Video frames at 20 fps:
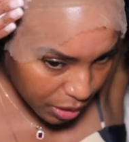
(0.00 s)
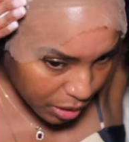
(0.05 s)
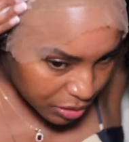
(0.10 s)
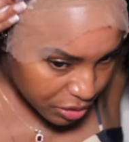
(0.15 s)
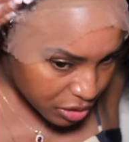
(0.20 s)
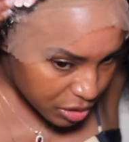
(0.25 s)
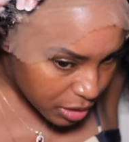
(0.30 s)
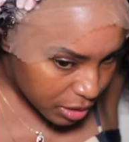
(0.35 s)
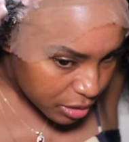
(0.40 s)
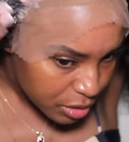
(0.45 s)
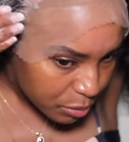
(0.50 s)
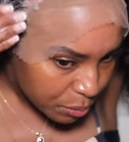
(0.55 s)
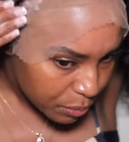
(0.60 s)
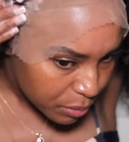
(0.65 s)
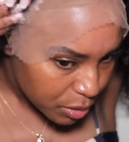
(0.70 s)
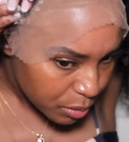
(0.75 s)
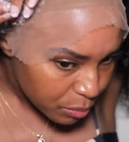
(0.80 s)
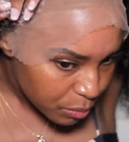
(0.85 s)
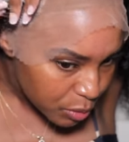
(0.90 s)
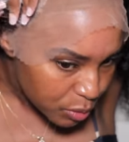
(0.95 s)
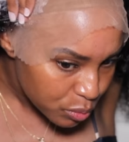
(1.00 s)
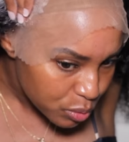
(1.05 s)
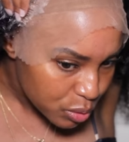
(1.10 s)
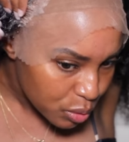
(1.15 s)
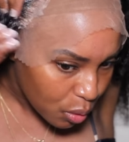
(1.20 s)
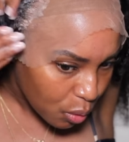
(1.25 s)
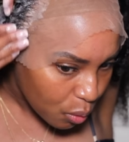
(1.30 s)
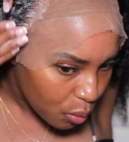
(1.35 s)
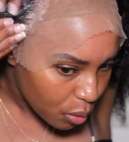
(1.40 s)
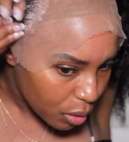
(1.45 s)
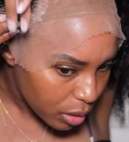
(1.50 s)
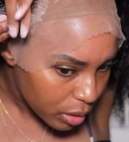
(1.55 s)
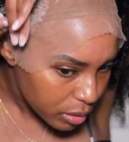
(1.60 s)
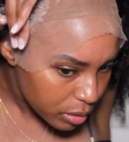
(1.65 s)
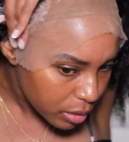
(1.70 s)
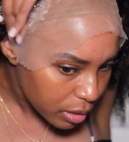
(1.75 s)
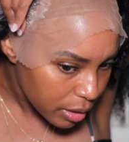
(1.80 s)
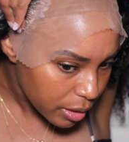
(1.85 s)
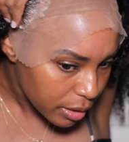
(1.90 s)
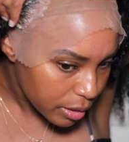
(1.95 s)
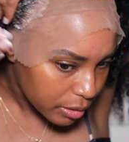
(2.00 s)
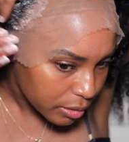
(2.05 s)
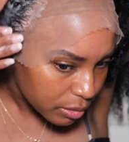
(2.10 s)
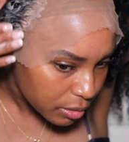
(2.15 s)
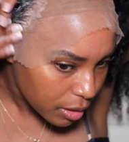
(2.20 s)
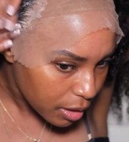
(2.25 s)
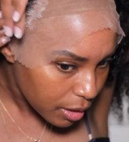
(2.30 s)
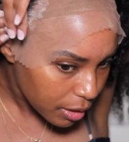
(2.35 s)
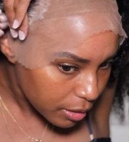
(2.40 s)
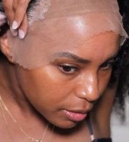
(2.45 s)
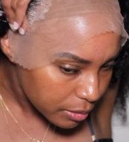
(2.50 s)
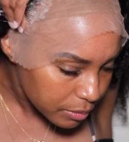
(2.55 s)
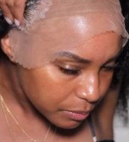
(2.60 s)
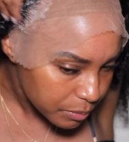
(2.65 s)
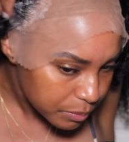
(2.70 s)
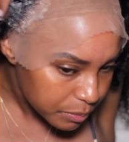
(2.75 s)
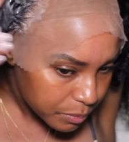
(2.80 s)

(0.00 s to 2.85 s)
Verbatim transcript: I just like to put the mousse on the hairline,